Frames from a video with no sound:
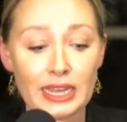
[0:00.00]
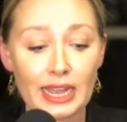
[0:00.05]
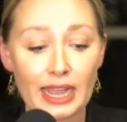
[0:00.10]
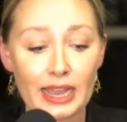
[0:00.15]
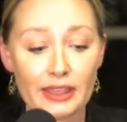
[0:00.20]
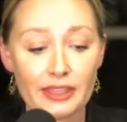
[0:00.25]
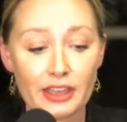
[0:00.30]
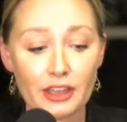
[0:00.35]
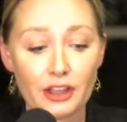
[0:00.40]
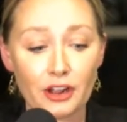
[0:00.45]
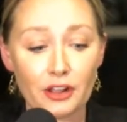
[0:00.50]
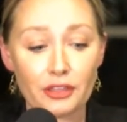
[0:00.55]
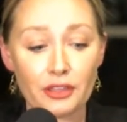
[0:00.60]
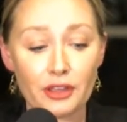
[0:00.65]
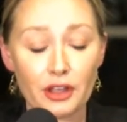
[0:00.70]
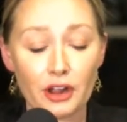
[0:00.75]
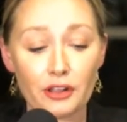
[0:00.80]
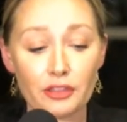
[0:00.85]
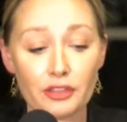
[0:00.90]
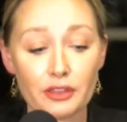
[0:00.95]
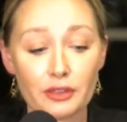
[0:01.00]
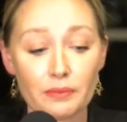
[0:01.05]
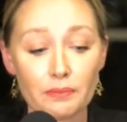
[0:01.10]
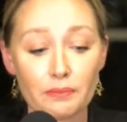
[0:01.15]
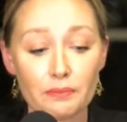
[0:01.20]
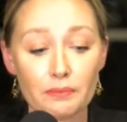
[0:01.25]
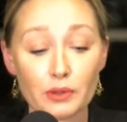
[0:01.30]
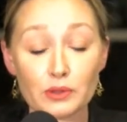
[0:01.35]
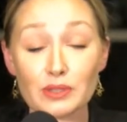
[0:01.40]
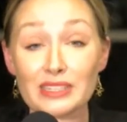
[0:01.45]
I think are the
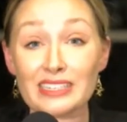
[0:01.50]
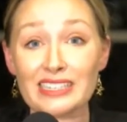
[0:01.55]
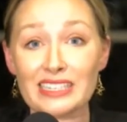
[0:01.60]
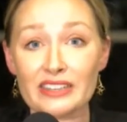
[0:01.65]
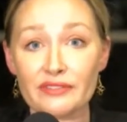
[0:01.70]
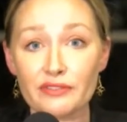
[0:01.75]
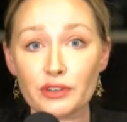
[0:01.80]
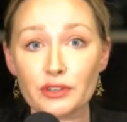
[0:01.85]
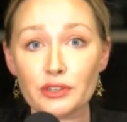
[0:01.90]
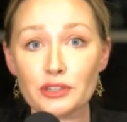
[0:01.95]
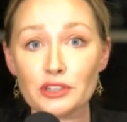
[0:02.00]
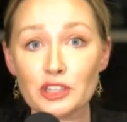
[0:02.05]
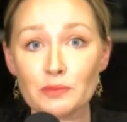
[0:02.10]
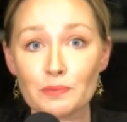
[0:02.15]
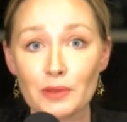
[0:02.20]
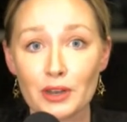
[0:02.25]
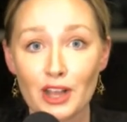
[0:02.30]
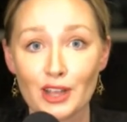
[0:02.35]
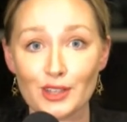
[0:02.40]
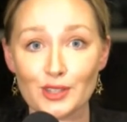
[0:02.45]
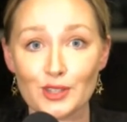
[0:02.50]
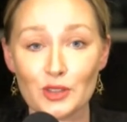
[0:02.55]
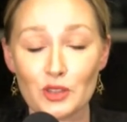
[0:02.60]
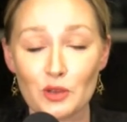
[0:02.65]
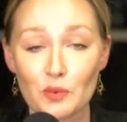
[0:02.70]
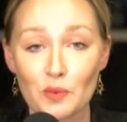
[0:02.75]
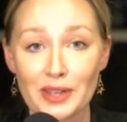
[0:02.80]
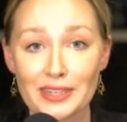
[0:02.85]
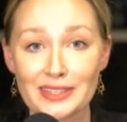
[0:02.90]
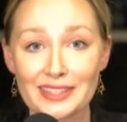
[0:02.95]
most difficult, but also
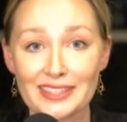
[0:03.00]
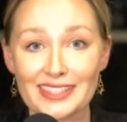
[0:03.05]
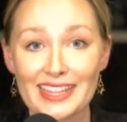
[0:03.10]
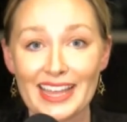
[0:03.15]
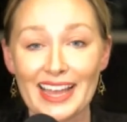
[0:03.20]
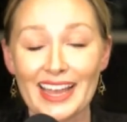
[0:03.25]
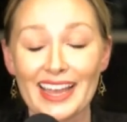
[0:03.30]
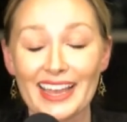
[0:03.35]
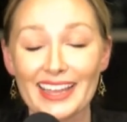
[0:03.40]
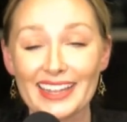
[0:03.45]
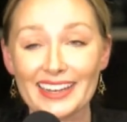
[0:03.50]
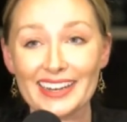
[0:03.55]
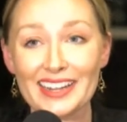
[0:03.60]
the ones that